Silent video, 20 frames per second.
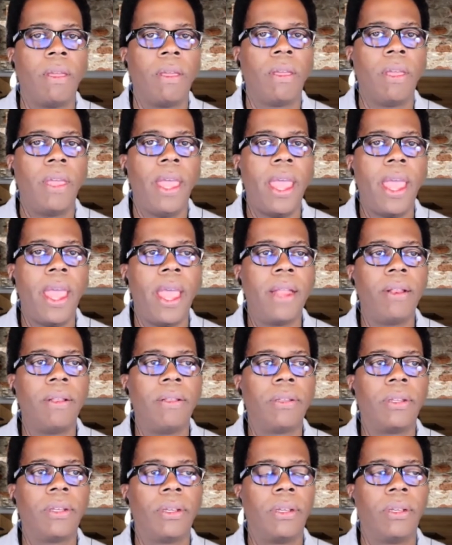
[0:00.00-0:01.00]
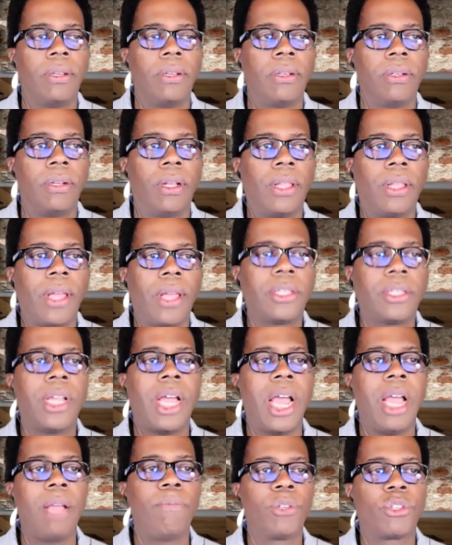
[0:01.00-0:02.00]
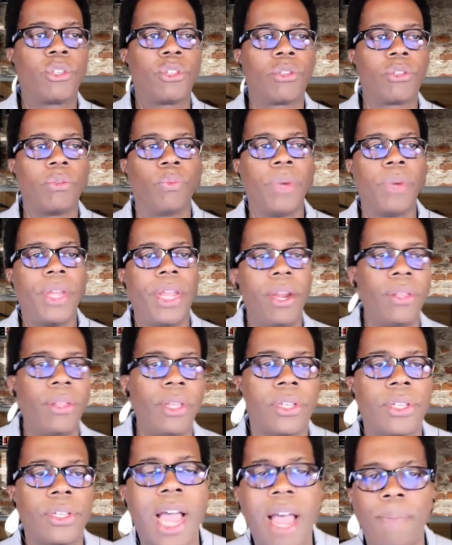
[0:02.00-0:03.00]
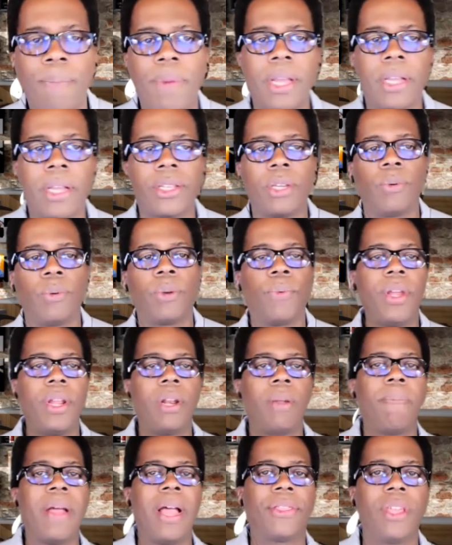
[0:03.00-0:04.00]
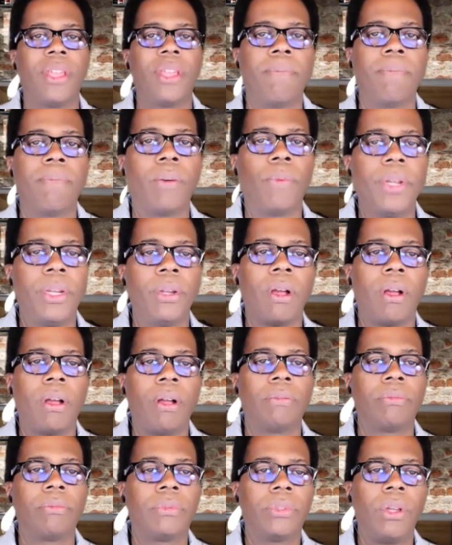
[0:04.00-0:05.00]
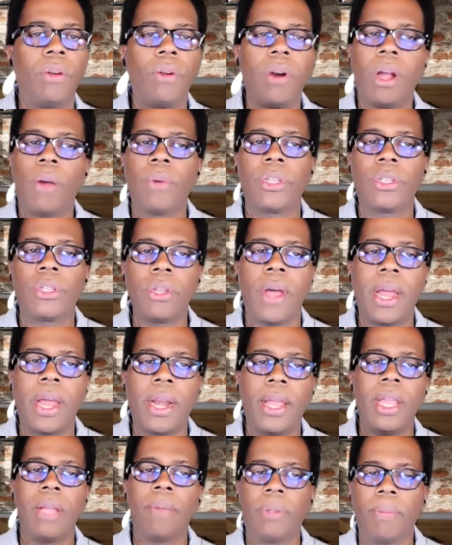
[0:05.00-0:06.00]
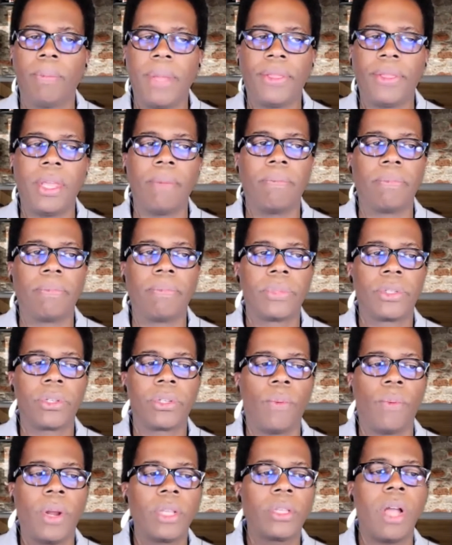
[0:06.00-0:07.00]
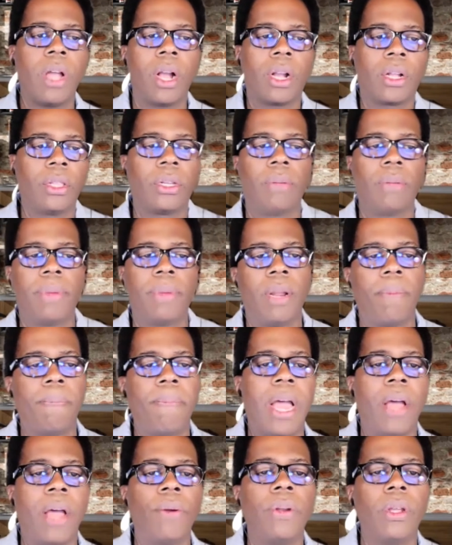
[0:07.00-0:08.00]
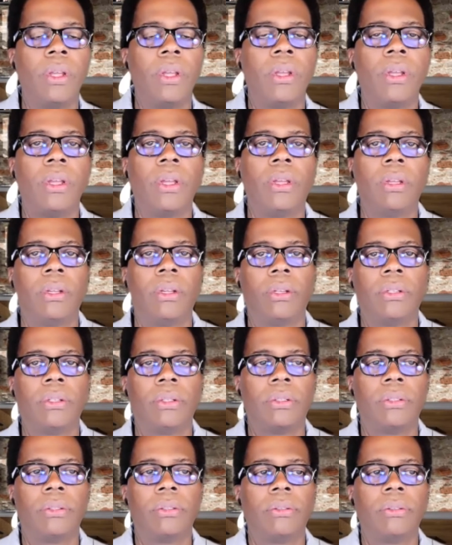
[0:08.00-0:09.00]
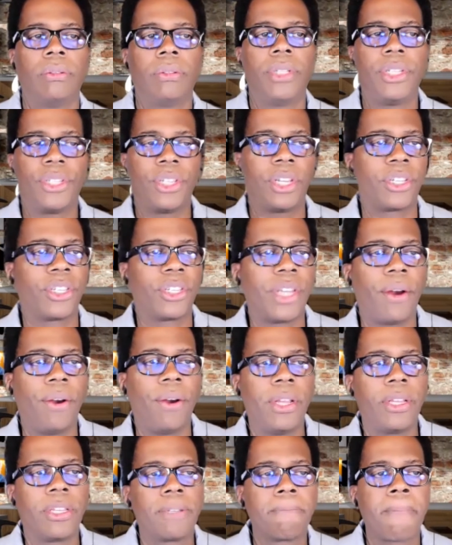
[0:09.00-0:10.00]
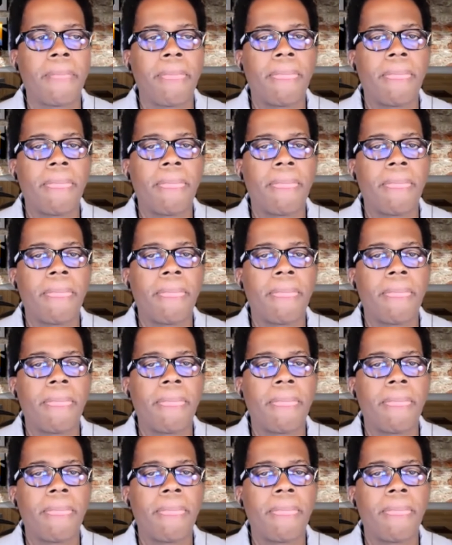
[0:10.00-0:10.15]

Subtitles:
And a lot of times we hear these topics and we read about them, but we don't always know how to implement them. So I want to talk a little bit about these 6 areas.